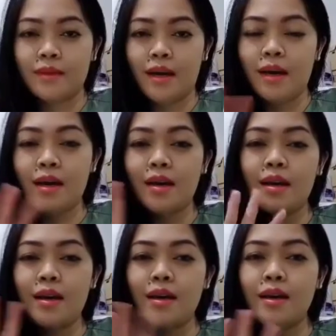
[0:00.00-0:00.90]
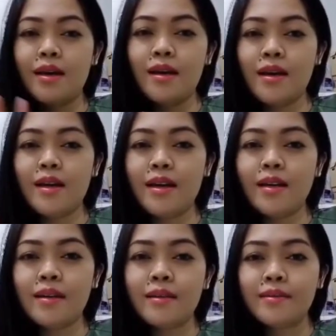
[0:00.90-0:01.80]
Hi!
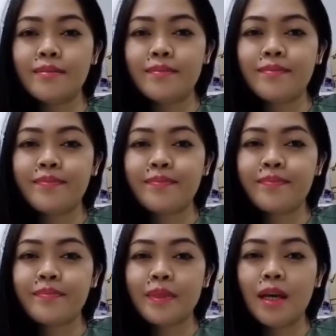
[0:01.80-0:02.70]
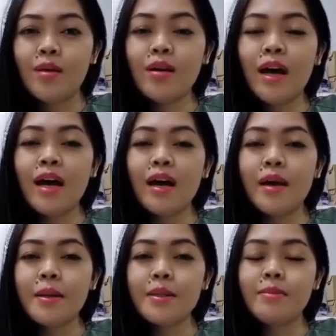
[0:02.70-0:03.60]
Hello
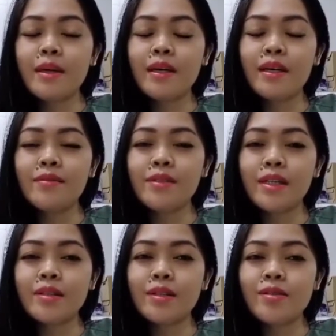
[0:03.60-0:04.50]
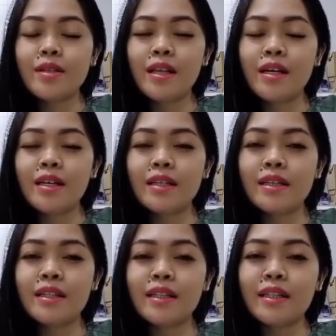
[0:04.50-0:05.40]
guys! May love shoutout sa
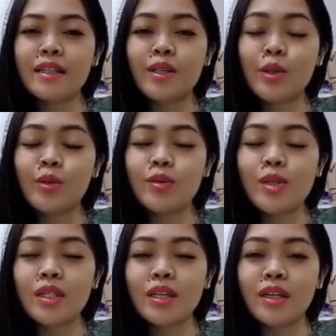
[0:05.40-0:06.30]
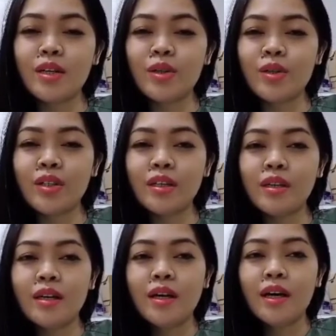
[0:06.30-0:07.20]
lahat ng nanonood sa ngayon.
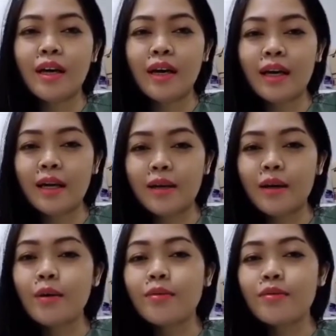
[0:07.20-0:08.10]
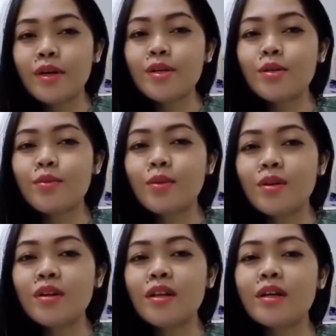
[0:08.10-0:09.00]
Ayan. First of
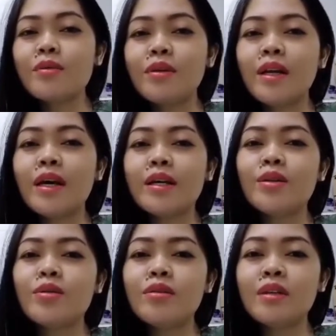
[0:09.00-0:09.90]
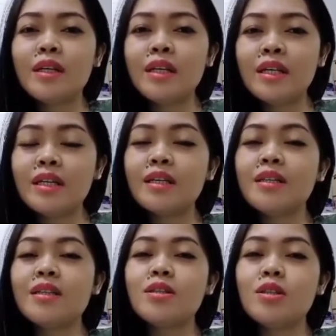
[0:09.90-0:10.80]
all, I would like to
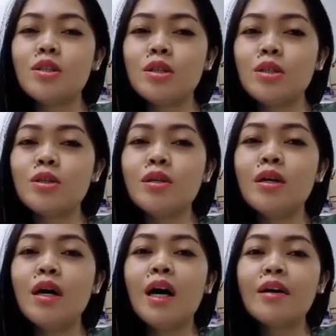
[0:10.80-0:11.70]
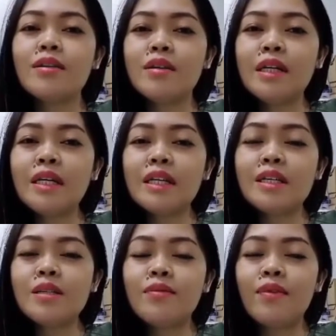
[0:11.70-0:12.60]
greet you, 3
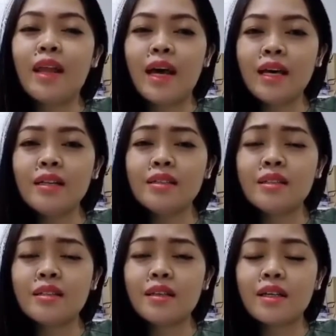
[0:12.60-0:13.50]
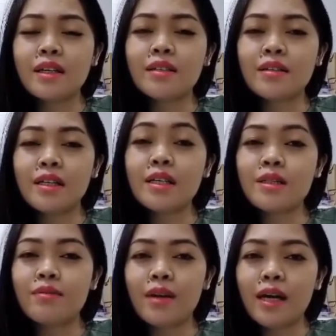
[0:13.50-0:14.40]
Kids Vlogs. Ayan, 3
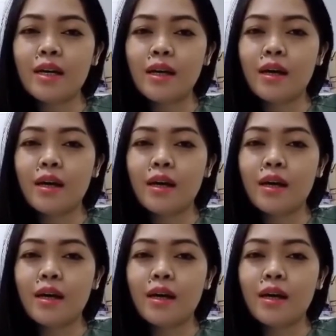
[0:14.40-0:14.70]
Kids Vlog.